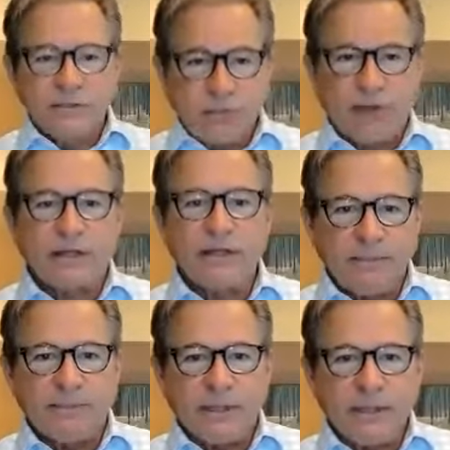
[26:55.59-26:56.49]
to our
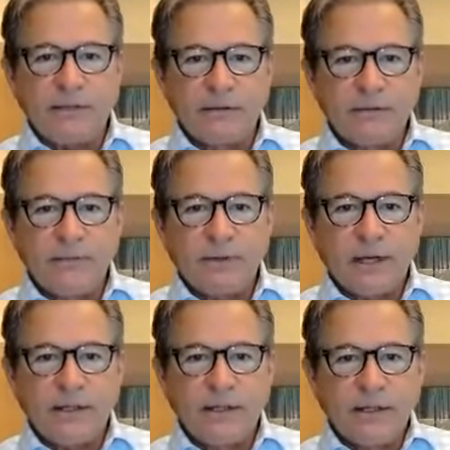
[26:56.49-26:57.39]
company,
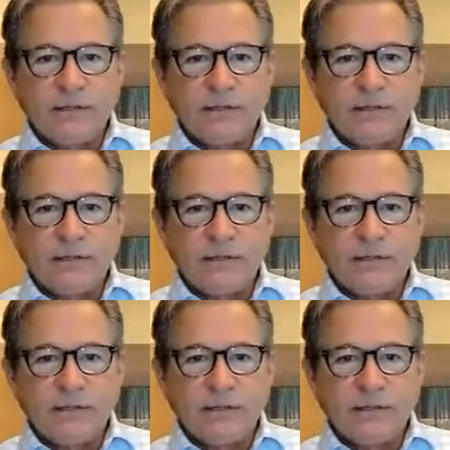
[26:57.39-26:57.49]
right?